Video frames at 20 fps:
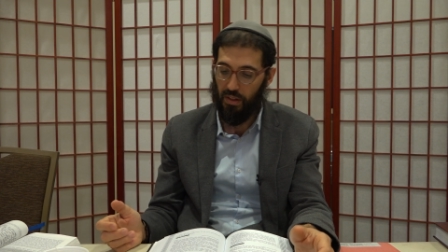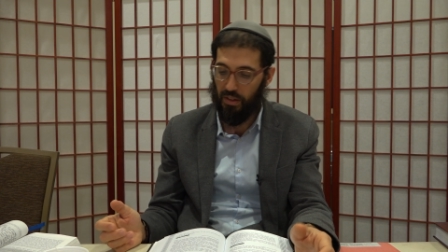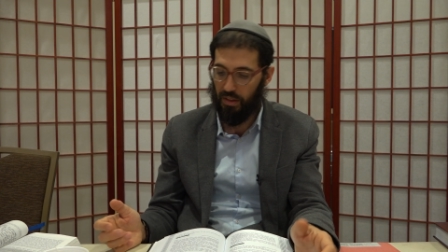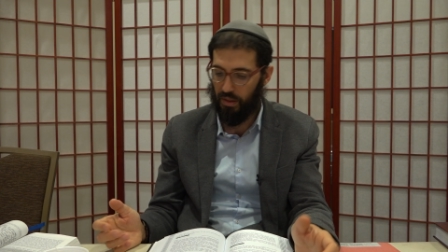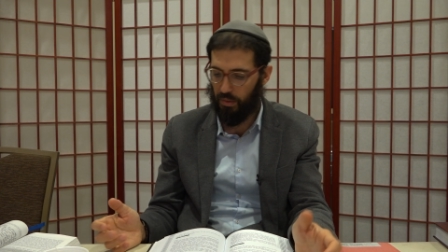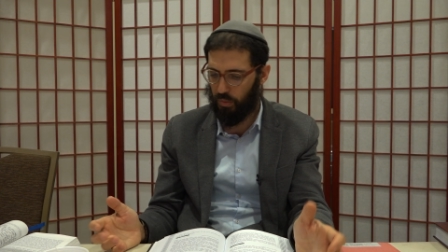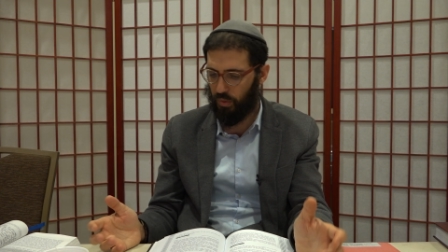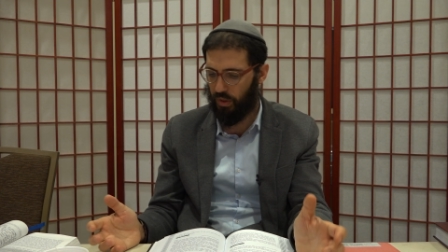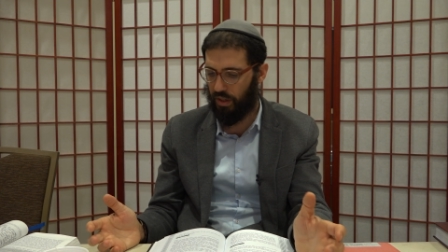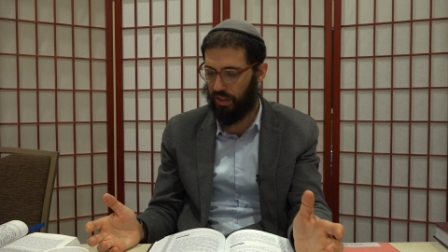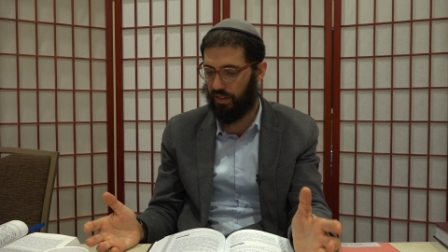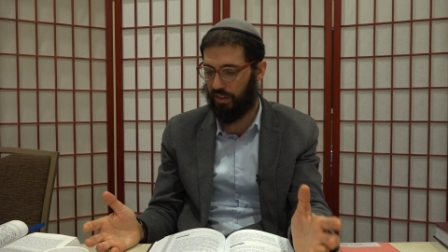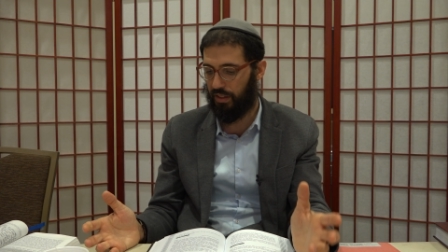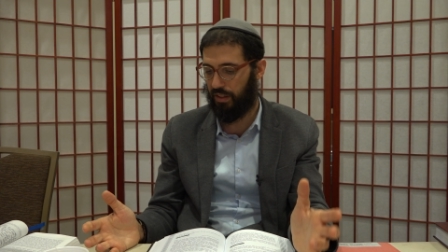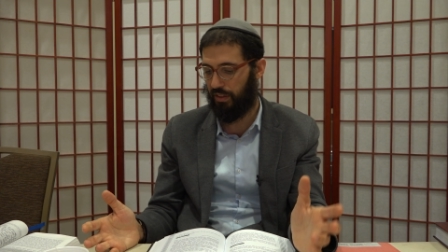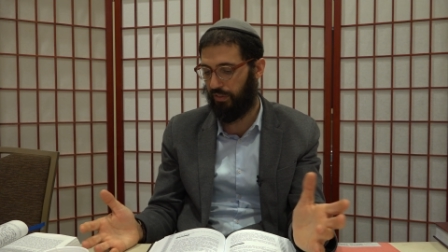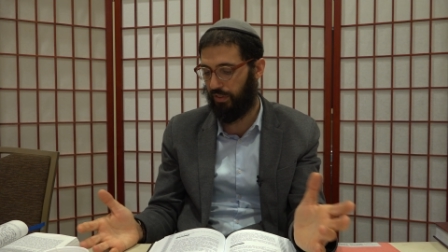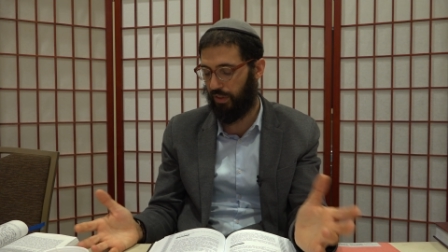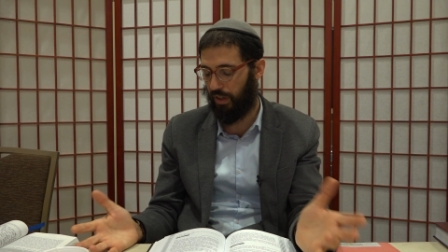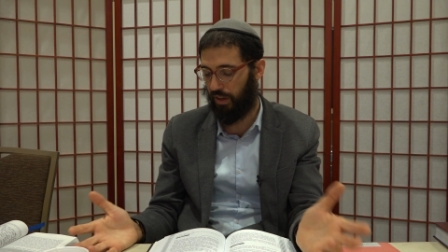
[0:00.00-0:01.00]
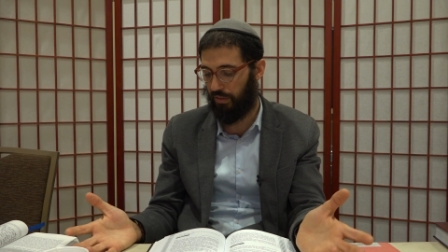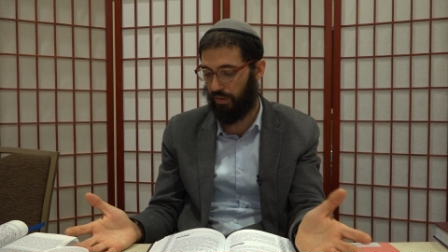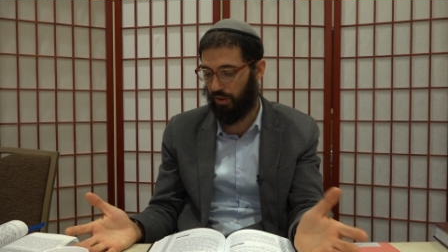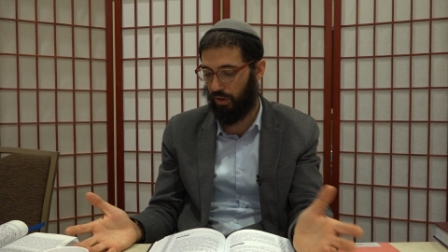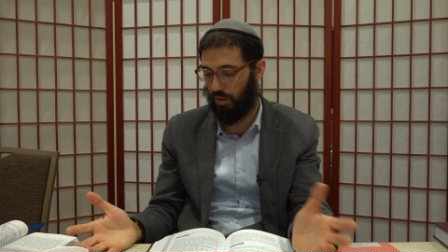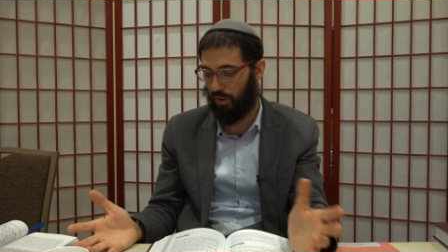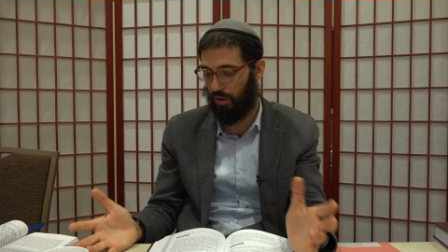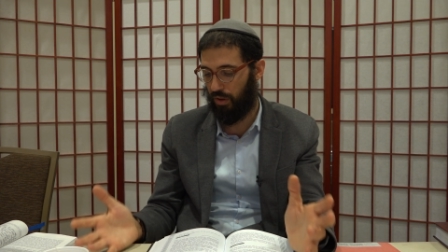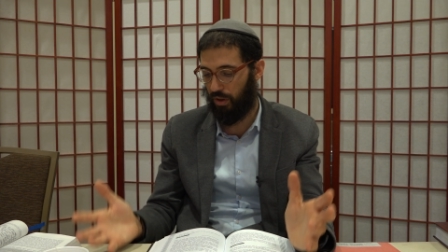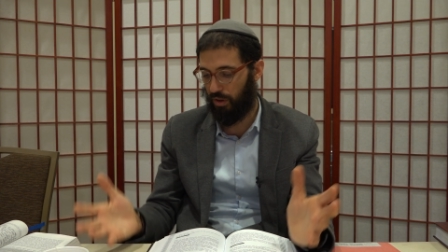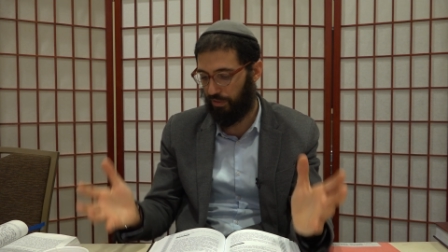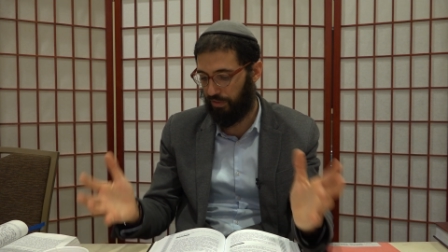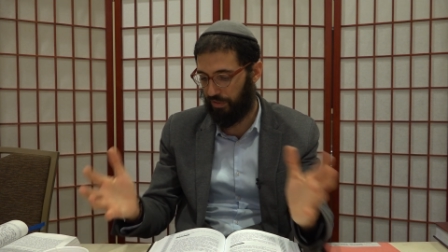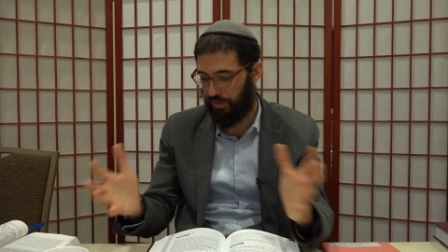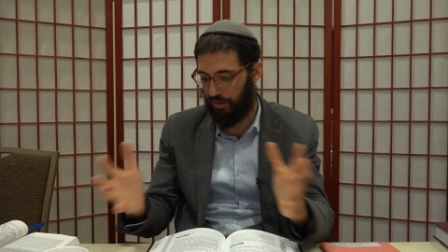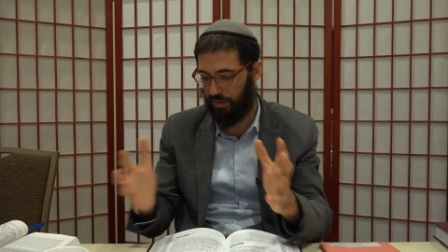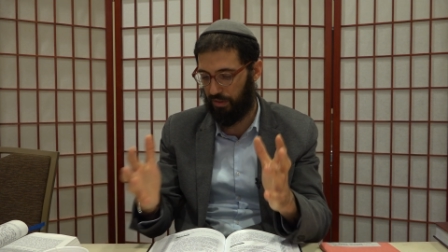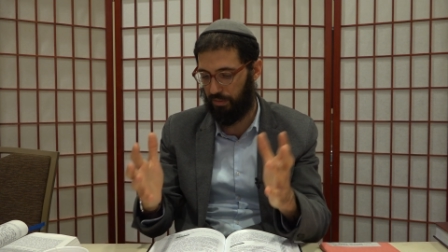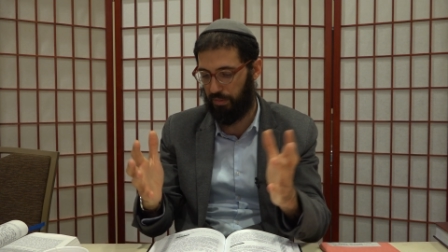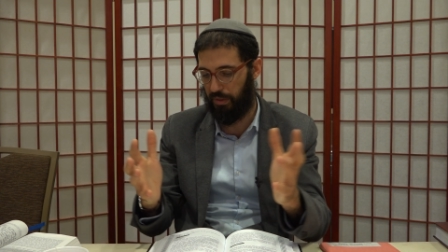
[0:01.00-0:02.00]
The bread, if you have a whole loaf,
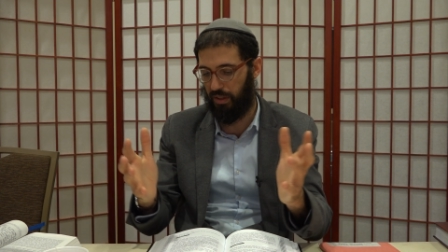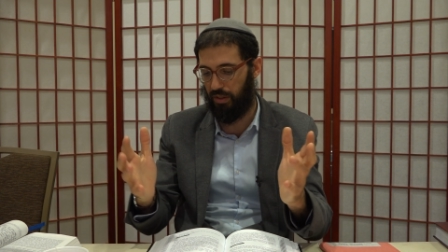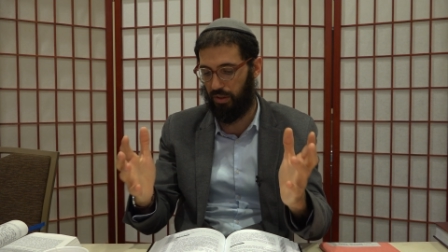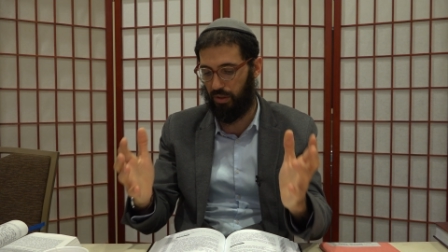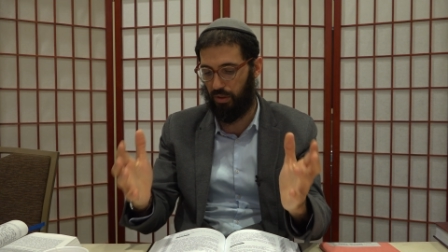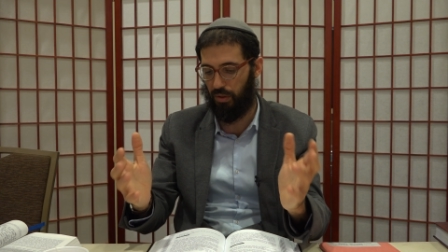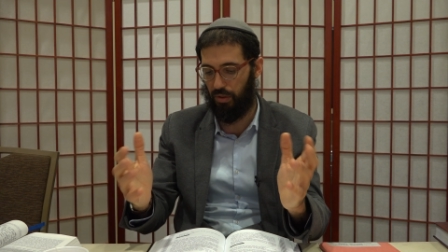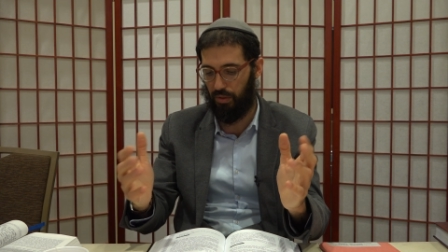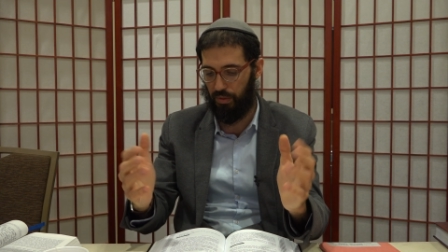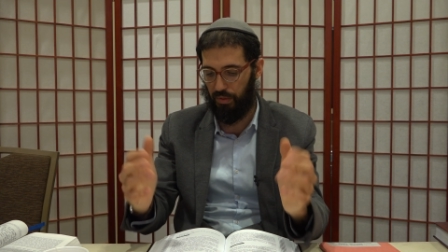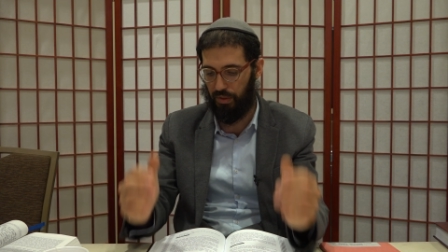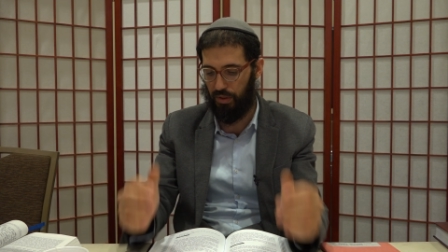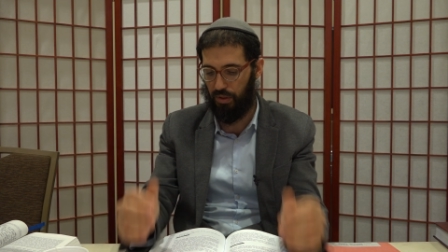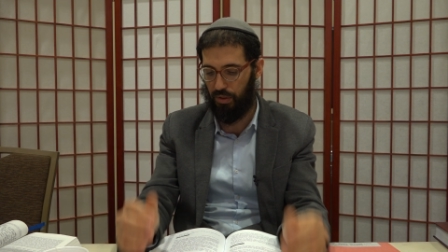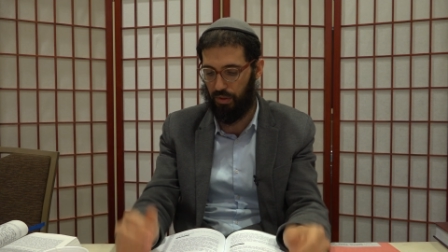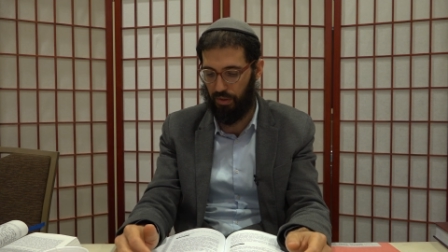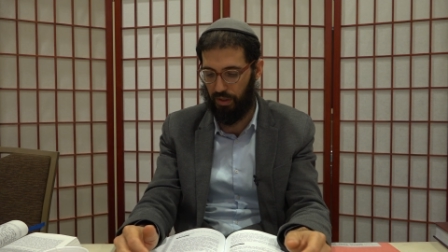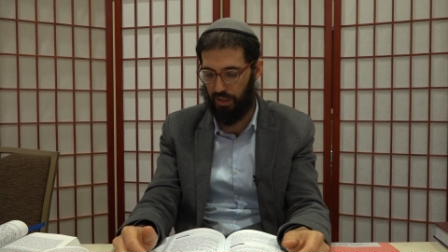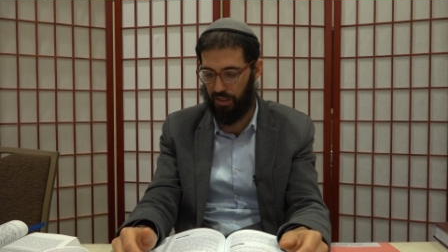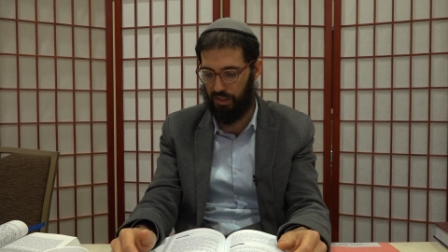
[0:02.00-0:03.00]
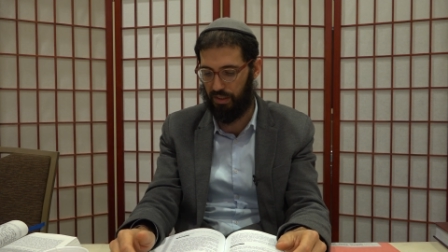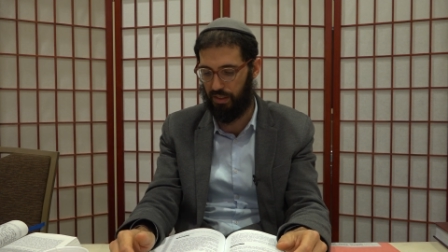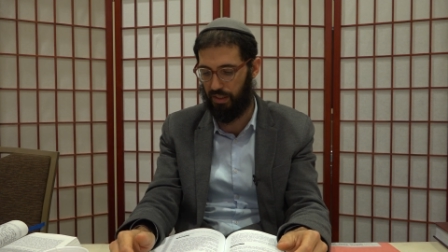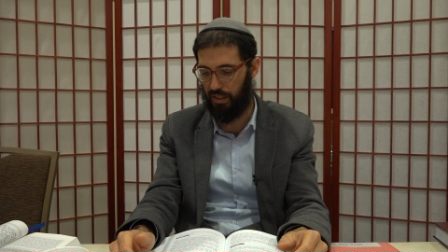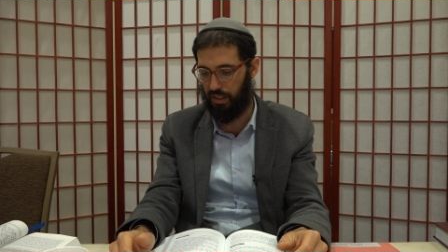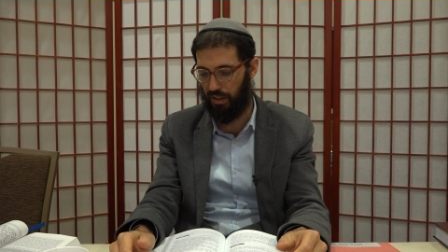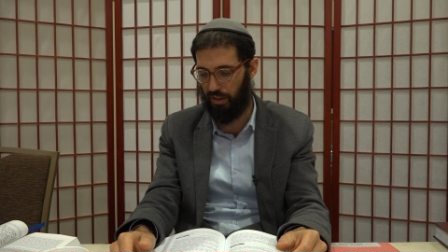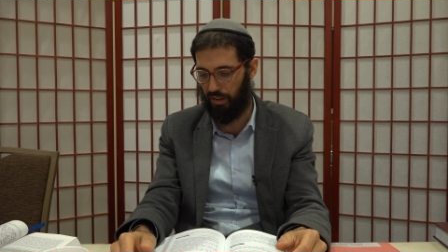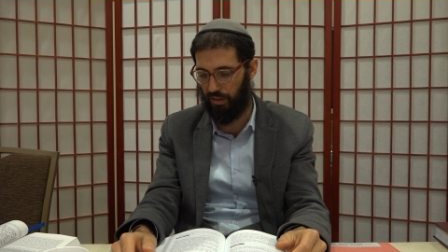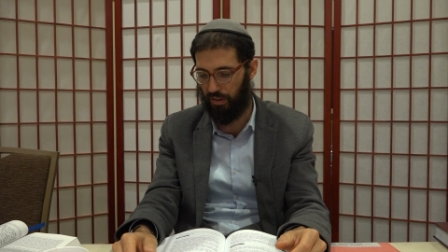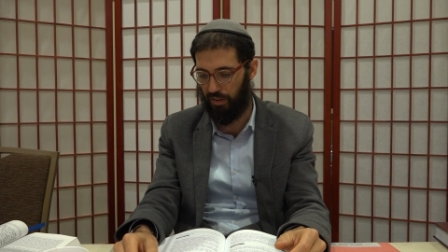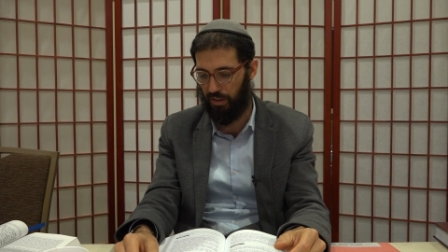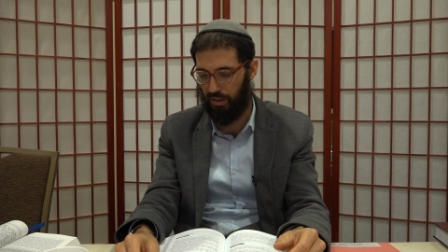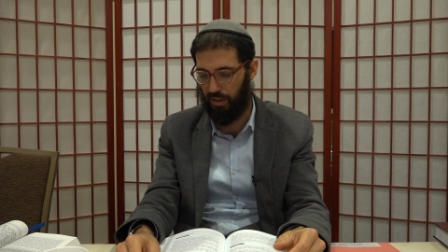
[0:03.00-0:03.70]
it's better to hold the two hands together.